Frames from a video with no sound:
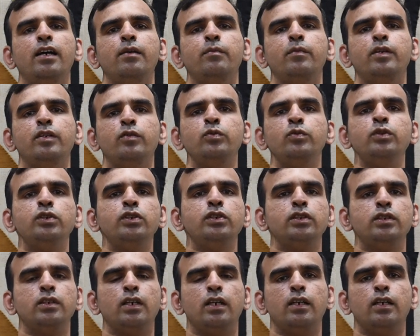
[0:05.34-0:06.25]
I'm
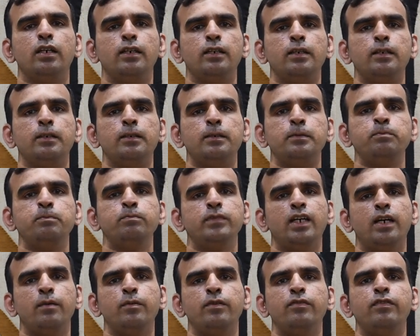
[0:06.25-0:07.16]
Anuj.
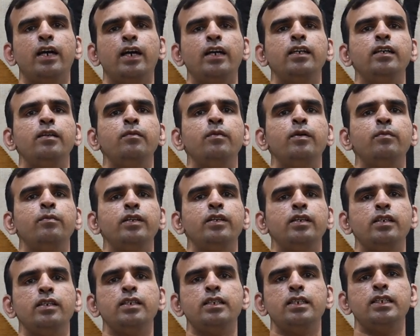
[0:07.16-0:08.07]
I'm a faculty member
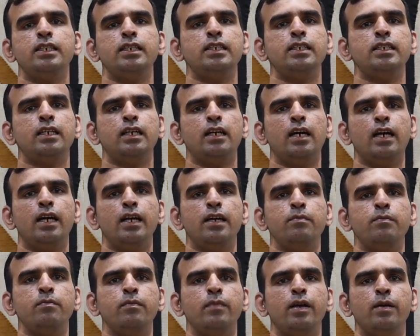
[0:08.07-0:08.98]
here at
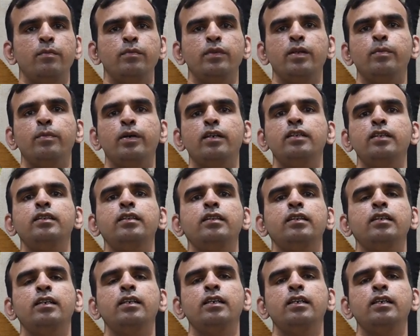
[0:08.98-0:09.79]
IIM Ahmedabad.